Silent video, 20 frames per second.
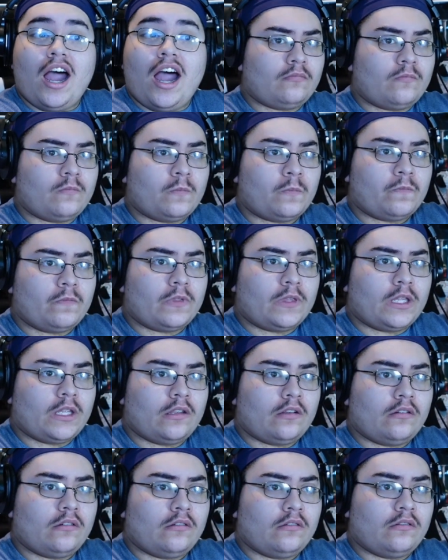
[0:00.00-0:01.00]
So you're just gonna
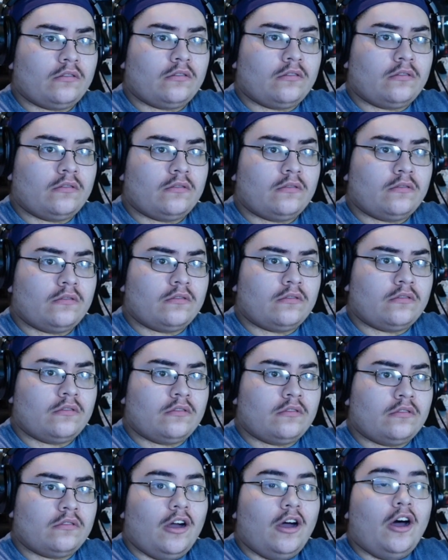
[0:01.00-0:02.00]
go sit in a room with this guy?
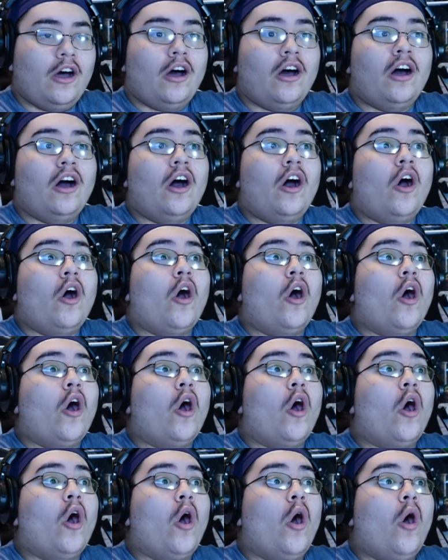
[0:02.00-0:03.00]

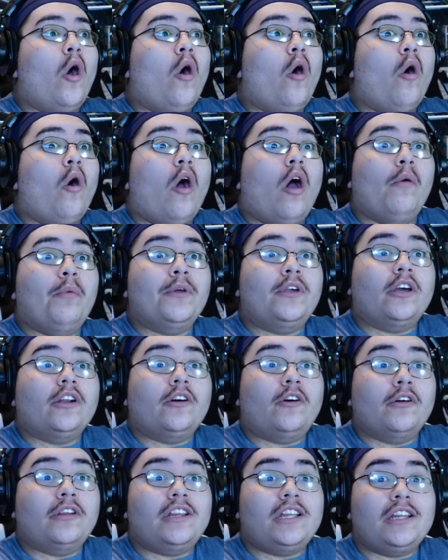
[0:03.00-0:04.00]
Oh, yes. are we gonna
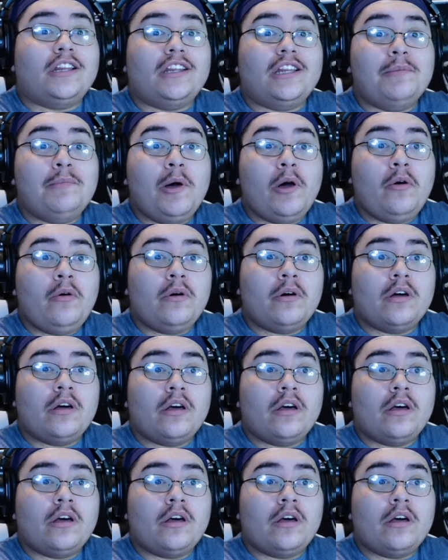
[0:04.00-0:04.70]
go see Zemo?